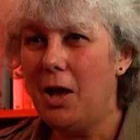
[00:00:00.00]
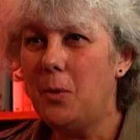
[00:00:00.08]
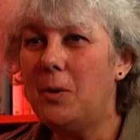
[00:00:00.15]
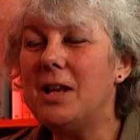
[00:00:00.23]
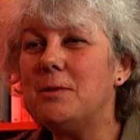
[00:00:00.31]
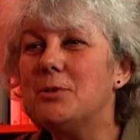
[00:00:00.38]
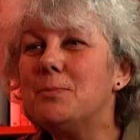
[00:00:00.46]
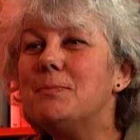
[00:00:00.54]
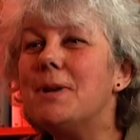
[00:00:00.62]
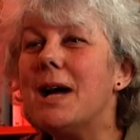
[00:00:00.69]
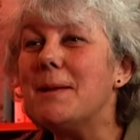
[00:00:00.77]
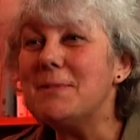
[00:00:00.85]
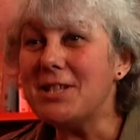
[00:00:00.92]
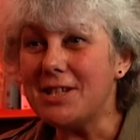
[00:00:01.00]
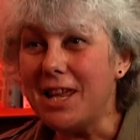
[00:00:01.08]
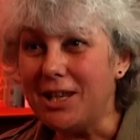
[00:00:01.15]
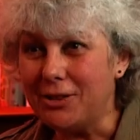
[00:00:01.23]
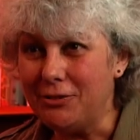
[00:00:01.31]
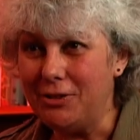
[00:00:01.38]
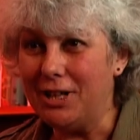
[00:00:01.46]
Well, it was by
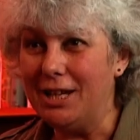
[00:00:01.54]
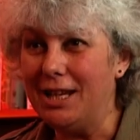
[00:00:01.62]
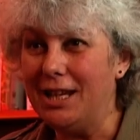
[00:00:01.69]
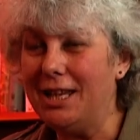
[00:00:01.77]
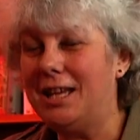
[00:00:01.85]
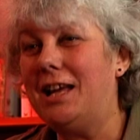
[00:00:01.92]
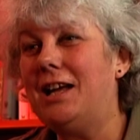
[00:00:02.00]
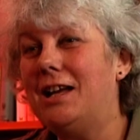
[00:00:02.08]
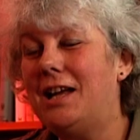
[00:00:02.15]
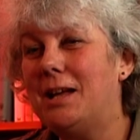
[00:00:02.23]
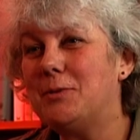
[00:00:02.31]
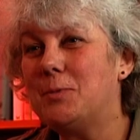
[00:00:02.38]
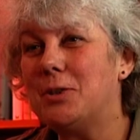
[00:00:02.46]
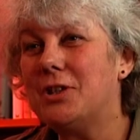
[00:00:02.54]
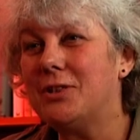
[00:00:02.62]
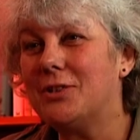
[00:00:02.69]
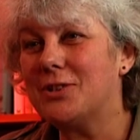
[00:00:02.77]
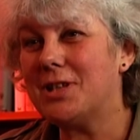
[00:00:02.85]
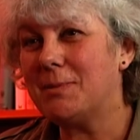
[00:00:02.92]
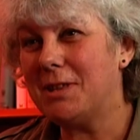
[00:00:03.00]
mistake, really. I was working
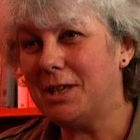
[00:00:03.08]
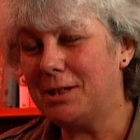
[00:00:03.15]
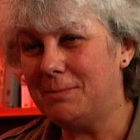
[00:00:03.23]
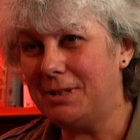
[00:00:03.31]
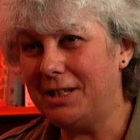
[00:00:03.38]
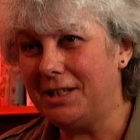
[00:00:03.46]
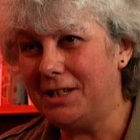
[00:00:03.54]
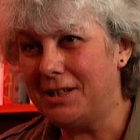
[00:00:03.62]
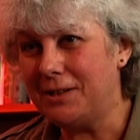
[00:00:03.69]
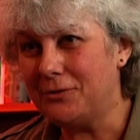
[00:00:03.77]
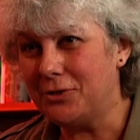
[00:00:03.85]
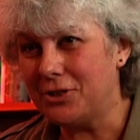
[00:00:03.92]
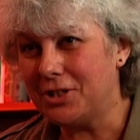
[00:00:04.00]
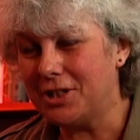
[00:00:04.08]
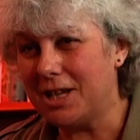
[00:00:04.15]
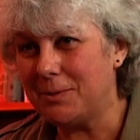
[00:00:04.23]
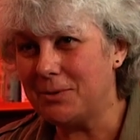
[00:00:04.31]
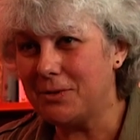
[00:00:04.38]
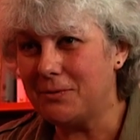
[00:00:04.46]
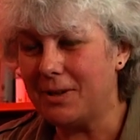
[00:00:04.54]
on something completely different and
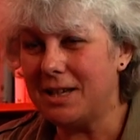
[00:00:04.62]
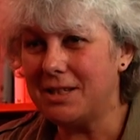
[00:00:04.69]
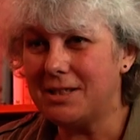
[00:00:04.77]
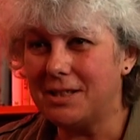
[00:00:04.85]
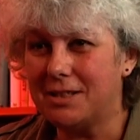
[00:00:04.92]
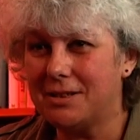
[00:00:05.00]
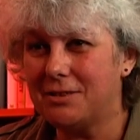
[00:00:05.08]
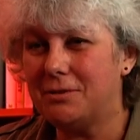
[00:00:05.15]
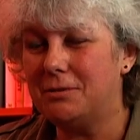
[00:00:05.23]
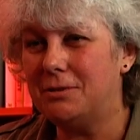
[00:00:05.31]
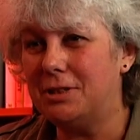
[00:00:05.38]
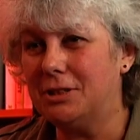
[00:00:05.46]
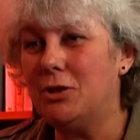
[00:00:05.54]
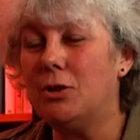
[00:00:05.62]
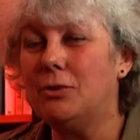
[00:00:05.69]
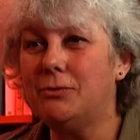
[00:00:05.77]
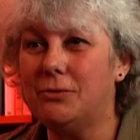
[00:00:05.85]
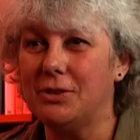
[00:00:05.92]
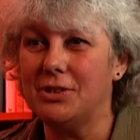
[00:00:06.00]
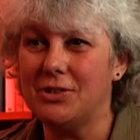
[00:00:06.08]
I was invited to a
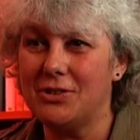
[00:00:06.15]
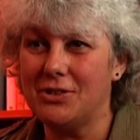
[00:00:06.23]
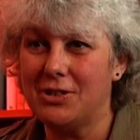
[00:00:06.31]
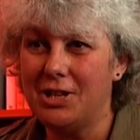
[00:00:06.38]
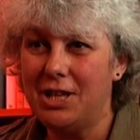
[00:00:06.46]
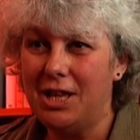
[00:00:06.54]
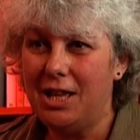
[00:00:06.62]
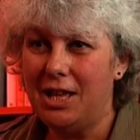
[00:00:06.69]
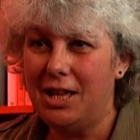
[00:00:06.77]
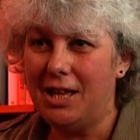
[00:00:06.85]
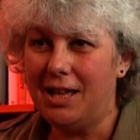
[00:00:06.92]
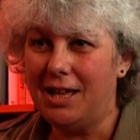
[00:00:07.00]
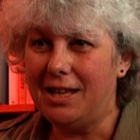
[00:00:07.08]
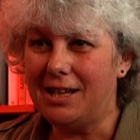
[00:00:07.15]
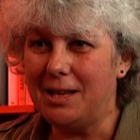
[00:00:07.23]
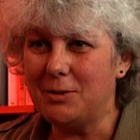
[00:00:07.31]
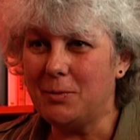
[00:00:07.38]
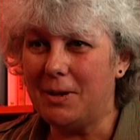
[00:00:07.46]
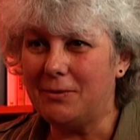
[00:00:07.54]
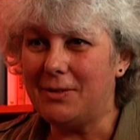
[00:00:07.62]
conference. And I
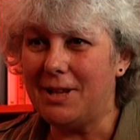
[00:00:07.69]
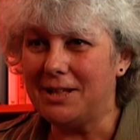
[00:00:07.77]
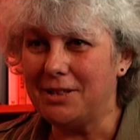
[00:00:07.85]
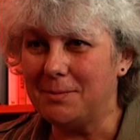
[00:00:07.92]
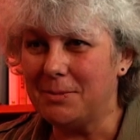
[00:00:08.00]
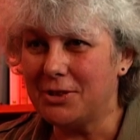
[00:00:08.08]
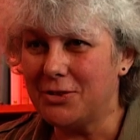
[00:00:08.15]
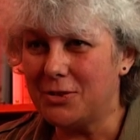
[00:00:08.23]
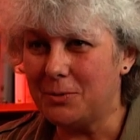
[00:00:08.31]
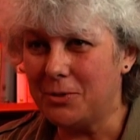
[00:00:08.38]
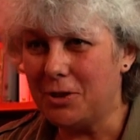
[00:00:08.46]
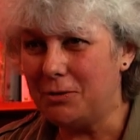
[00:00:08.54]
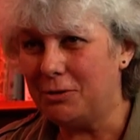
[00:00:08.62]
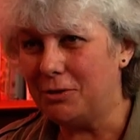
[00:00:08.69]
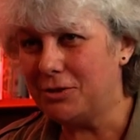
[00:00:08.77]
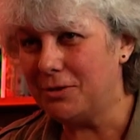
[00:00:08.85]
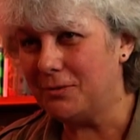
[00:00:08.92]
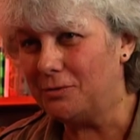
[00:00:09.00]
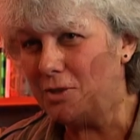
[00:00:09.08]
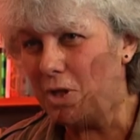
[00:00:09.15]
was quite flattered because there were a whole lot of